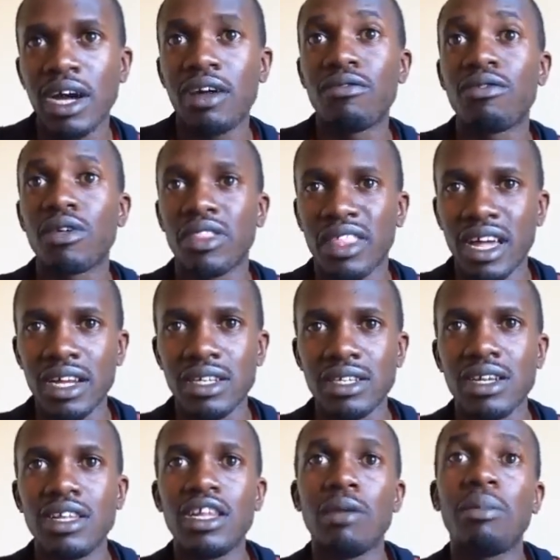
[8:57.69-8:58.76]
And for that,
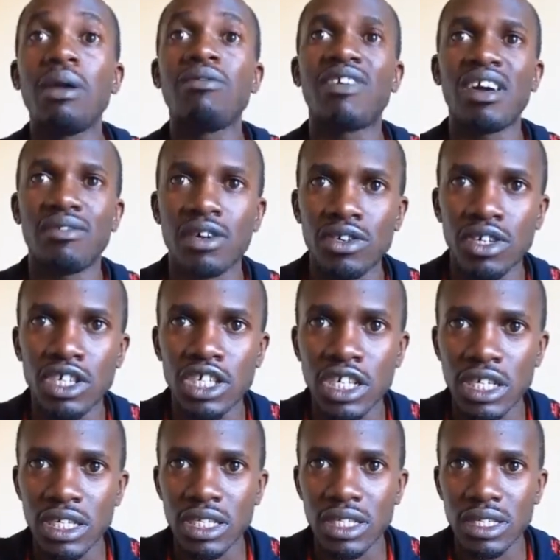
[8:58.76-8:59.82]
they pay 500
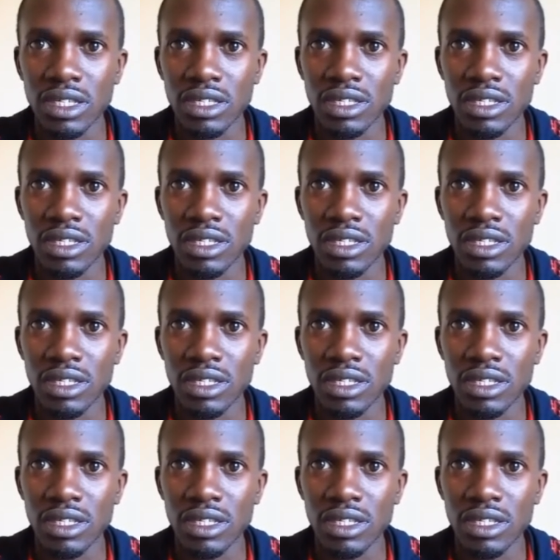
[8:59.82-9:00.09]
shillings.